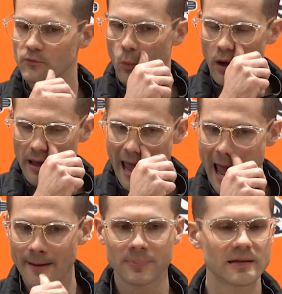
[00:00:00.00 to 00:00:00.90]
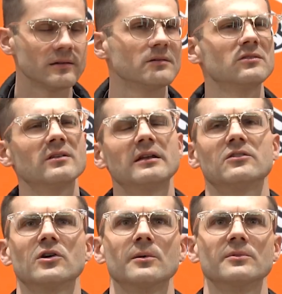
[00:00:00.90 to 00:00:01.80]
of what happens in
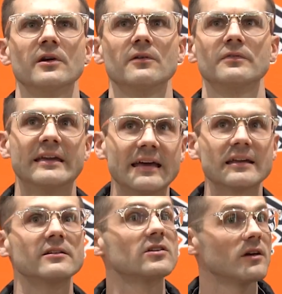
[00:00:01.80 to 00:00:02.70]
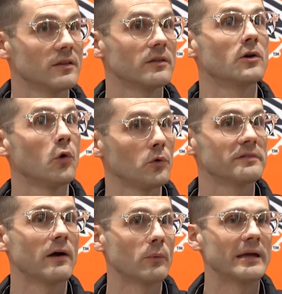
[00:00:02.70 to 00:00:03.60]
terms of getting to the
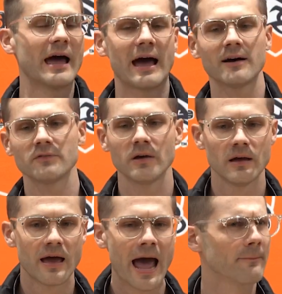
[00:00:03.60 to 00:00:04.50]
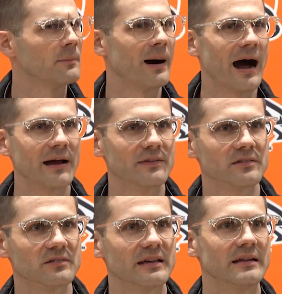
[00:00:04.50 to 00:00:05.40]
goals that we have happen behind
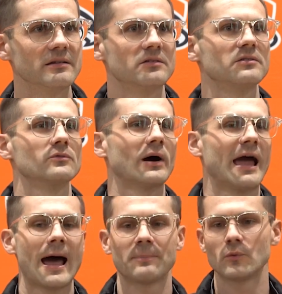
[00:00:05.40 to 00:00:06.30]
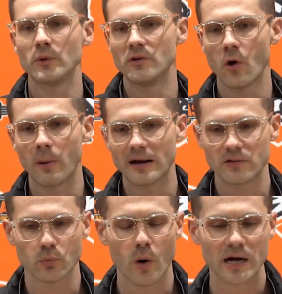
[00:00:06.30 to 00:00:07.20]
the scenes. Right, happen when
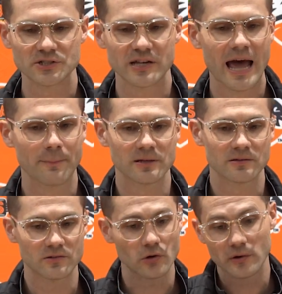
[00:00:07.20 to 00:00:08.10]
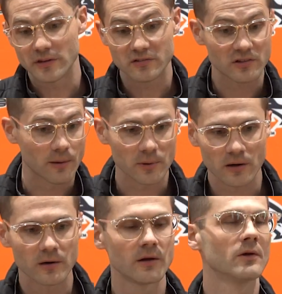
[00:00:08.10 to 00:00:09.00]
nobody's watching. Happens during the
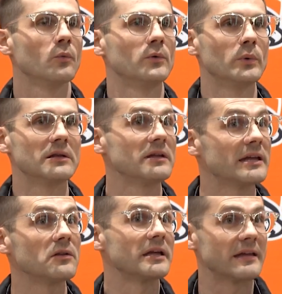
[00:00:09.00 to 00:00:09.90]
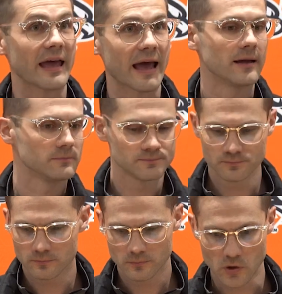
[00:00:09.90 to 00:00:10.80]
summer when we legally can't
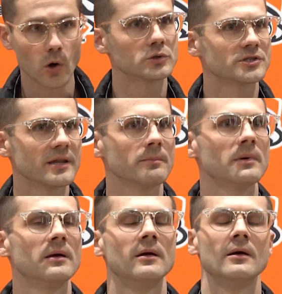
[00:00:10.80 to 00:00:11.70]
coach them.